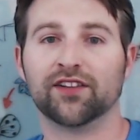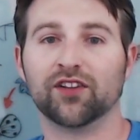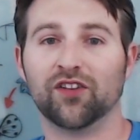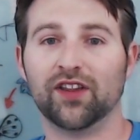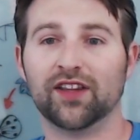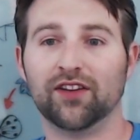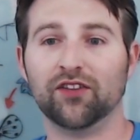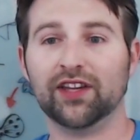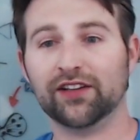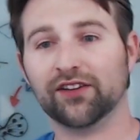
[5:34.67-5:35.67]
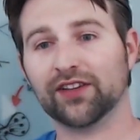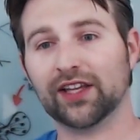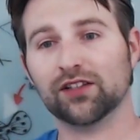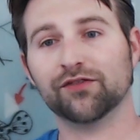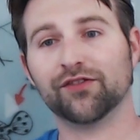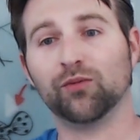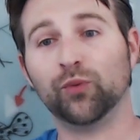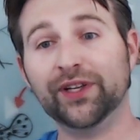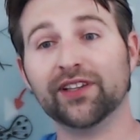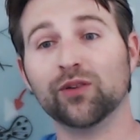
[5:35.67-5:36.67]
So they'll take your cycle
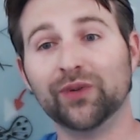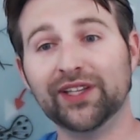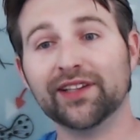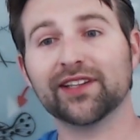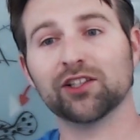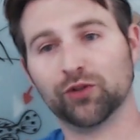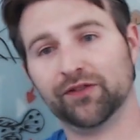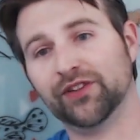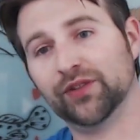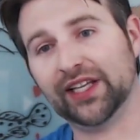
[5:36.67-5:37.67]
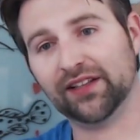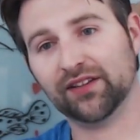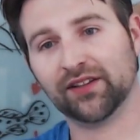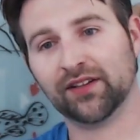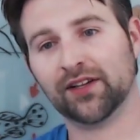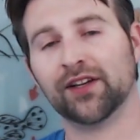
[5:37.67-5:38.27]
from weeks and weeks down to a few days.